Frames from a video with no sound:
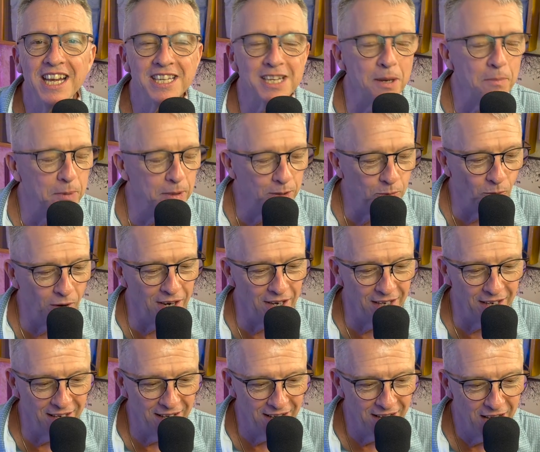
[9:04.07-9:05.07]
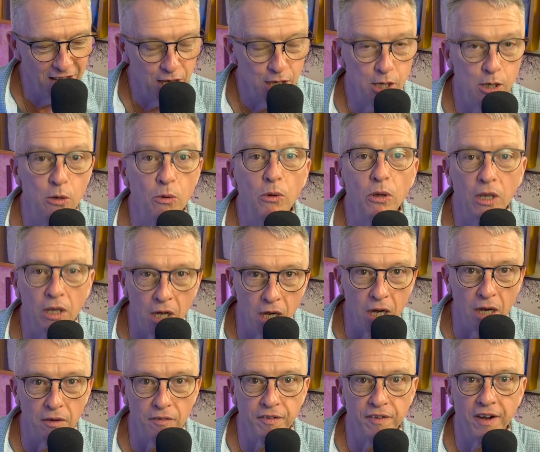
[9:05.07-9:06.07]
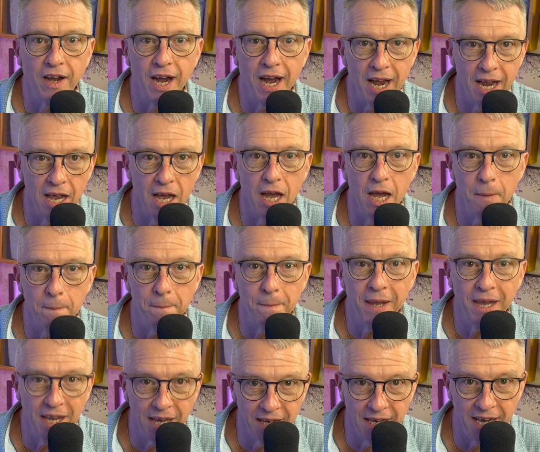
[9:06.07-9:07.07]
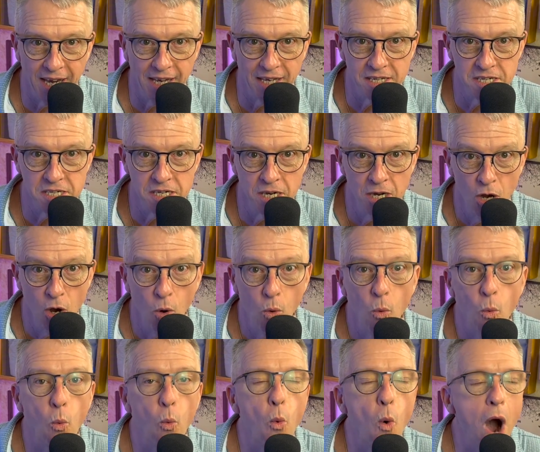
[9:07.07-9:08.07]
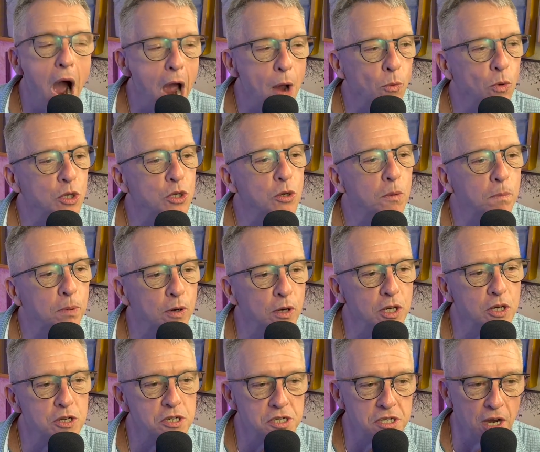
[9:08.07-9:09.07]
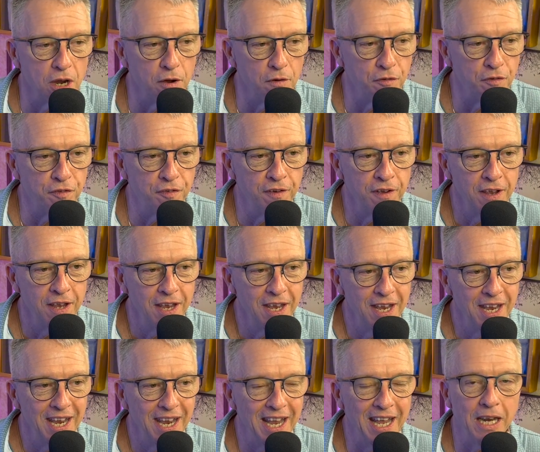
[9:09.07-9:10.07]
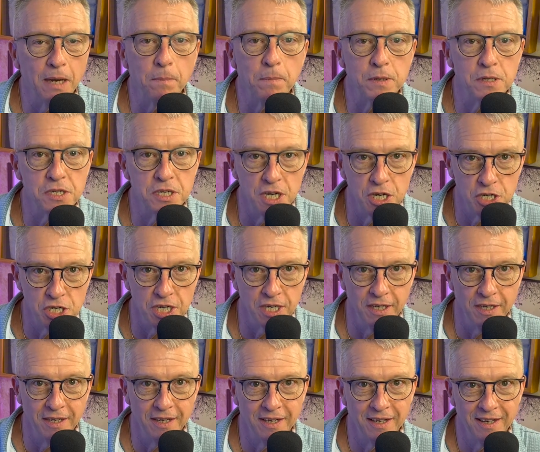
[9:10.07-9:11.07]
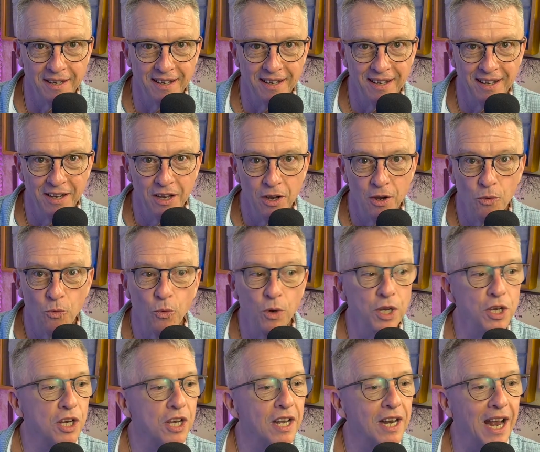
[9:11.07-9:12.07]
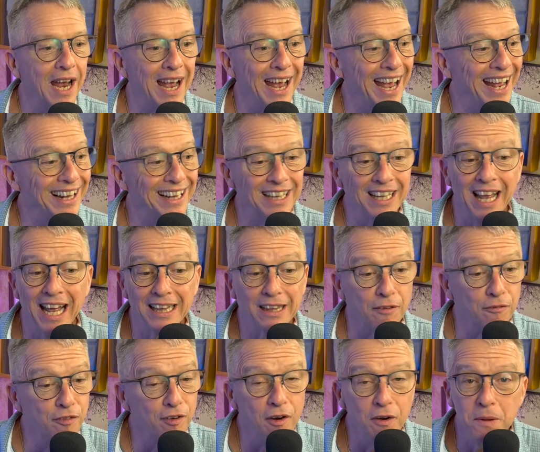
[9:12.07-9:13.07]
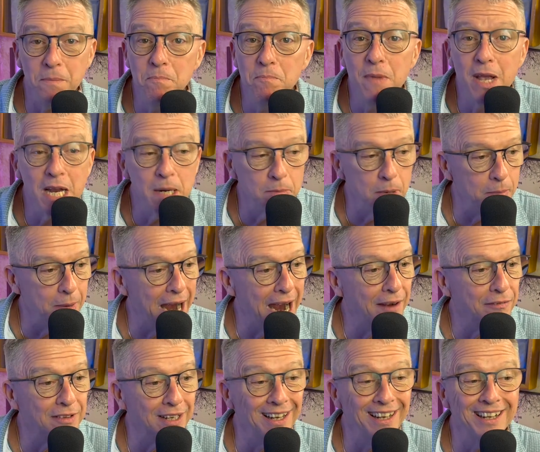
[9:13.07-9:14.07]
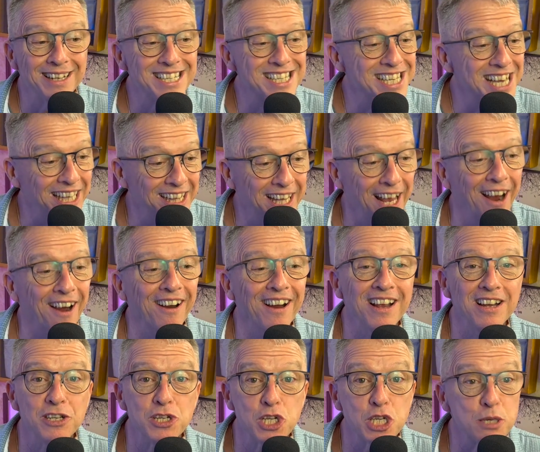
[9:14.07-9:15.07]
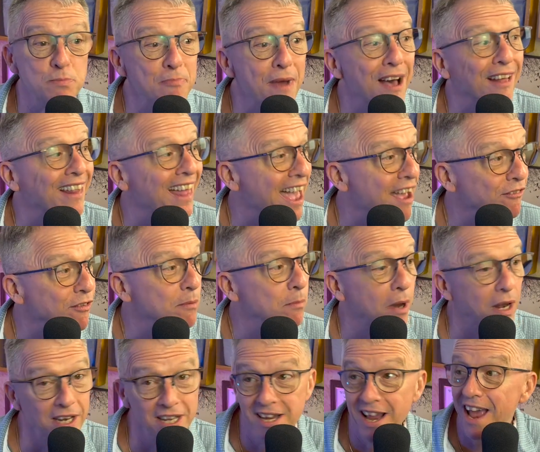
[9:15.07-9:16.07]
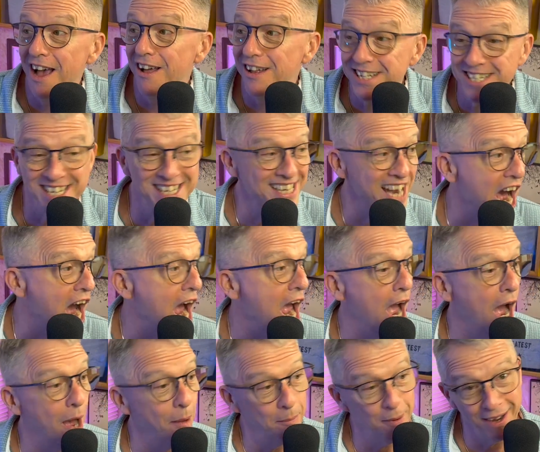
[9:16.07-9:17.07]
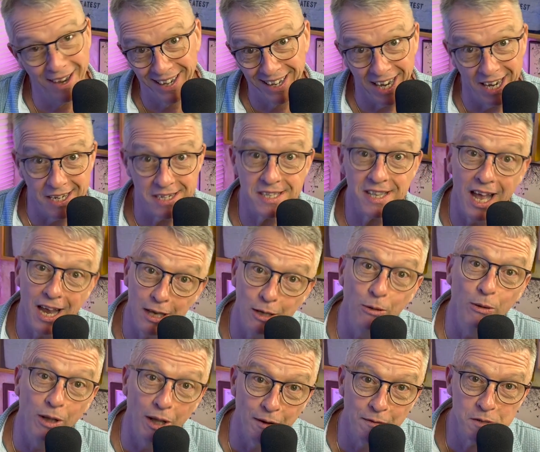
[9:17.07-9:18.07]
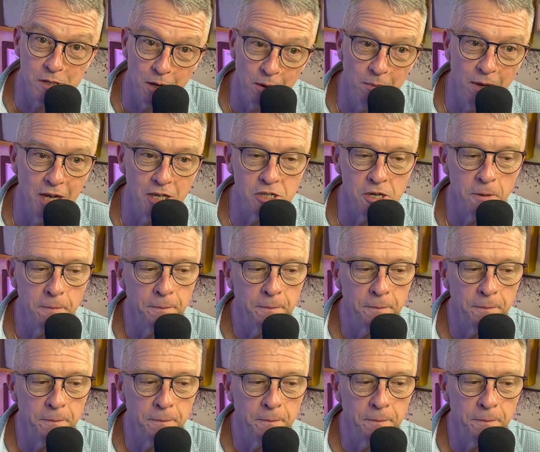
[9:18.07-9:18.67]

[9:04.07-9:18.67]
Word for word: said, But Dwight, you love IHOP pancakes. Why would you put yourself in a position where you're going to, at, at, the very minimum, have to sit there and smell everybody else's IHOP pancakes that you love so much.